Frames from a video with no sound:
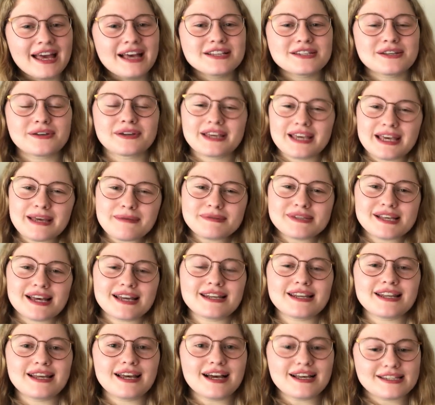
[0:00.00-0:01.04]
So keep
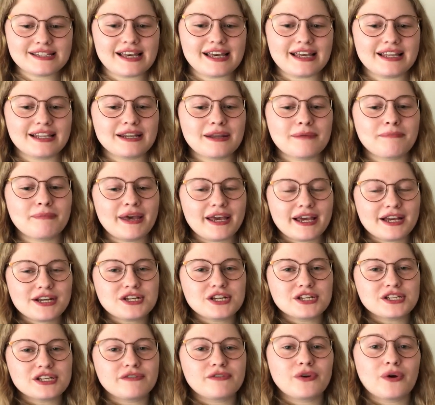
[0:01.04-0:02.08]
sending us in
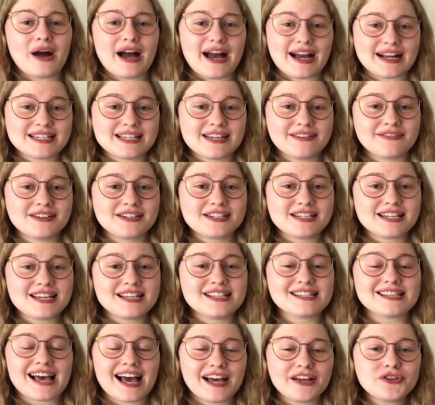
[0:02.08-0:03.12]
pictures of your
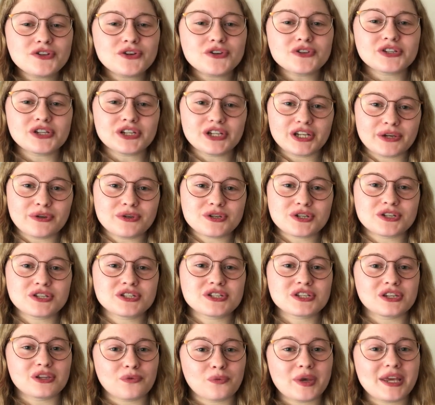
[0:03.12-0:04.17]
activities and your solutions
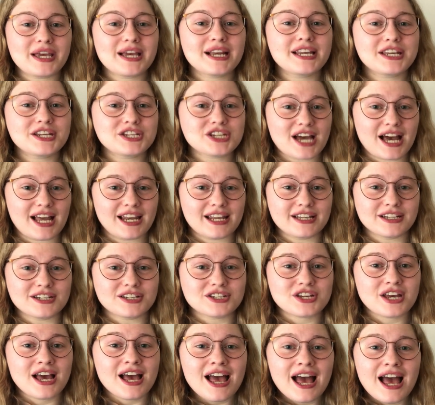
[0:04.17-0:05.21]
to the weekly
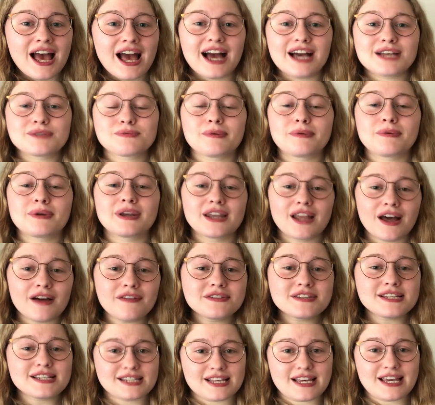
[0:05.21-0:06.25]
challenge, as we would love
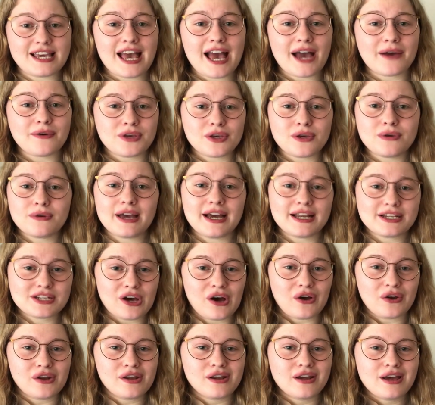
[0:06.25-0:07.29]
to see how you get
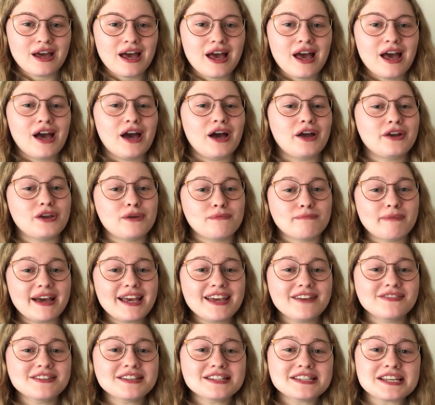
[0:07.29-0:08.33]
on. And you may
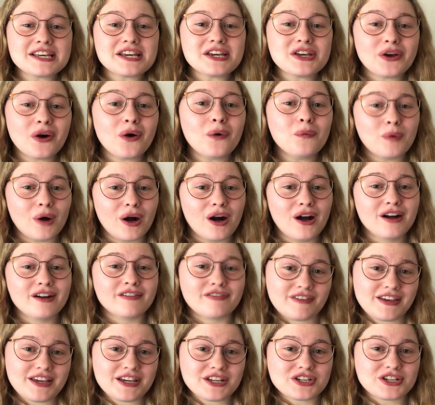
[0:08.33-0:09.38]
even see your work
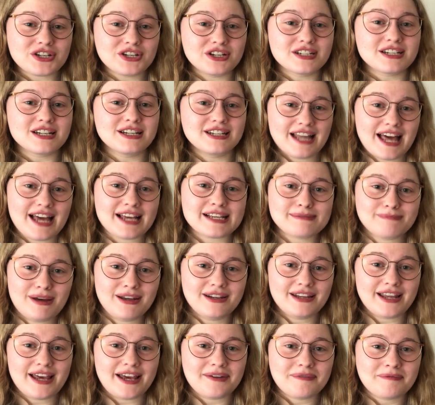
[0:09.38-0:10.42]
featured next
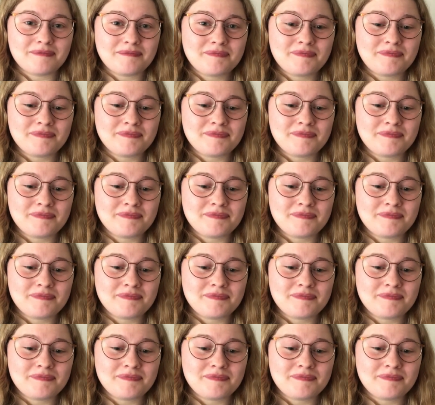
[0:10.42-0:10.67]
Monday.